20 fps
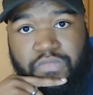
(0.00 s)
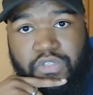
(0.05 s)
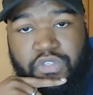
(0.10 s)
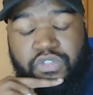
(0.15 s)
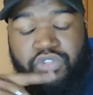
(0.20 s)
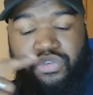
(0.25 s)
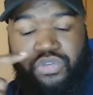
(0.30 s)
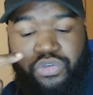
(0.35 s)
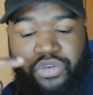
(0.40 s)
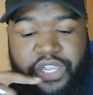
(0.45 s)

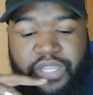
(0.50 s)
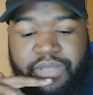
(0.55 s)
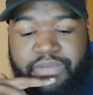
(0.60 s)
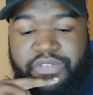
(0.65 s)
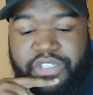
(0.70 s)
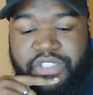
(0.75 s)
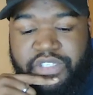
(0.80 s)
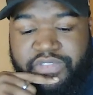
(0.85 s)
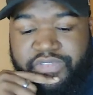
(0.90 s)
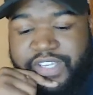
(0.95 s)
True Crime
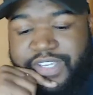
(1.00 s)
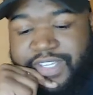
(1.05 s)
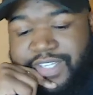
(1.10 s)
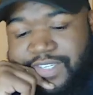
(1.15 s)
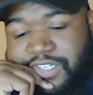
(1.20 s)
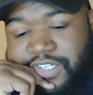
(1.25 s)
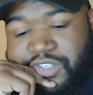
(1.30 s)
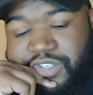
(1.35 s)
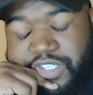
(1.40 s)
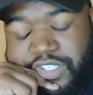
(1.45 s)
Streets
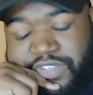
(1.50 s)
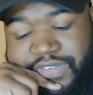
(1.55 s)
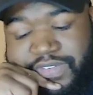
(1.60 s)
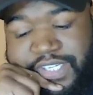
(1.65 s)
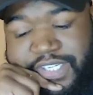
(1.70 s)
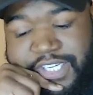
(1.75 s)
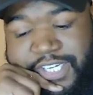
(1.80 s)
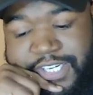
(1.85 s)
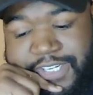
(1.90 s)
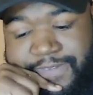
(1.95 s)
of
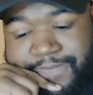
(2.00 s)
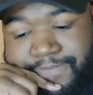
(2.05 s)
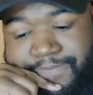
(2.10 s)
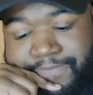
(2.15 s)
LA